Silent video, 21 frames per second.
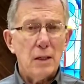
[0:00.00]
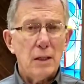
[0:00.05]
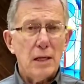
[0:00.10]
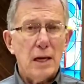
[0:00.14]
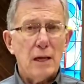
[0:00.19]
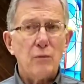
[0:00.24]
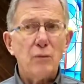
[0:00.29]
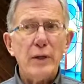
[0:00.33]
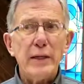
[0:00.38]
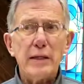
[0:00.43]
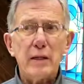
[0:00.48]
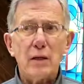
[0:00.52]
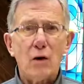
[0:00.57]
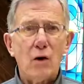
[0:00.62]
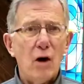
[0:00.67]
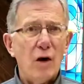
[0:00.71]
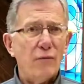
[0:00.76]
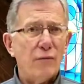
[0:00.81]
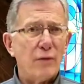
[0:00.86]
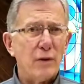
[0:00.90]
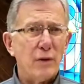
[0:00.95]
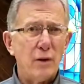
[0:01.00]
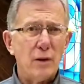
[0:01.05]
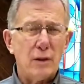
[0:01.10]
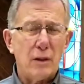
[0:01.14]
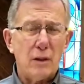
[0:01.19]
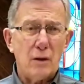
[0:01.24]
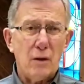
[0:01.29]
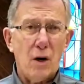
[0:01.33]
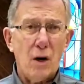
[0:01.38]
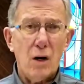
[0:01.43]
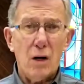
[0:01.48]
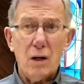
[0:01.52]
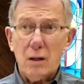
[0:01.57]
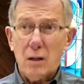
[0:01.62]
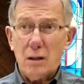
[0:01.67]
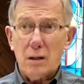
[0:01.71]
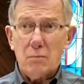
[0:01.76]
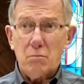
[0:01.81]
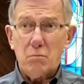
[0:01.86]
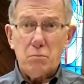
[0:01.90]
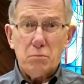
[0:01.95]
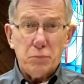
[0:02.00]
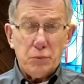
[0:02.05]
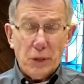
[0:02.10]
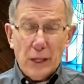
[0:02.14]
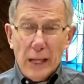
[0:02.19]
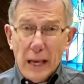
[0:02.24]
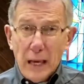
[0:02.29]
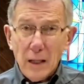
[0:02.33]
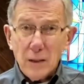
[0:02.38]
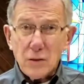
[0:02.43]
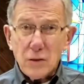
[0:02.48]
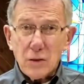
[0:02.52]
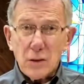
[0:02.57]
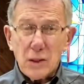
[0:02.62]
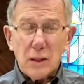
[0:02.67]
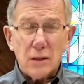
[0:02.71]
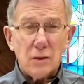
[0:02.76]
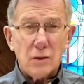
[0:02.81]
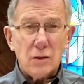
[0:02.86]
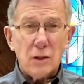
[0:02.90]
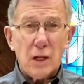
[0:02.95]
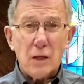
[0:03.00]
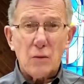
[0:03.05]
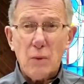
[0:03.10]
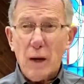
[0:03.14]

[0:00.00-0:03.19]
And we can often look at our place and say,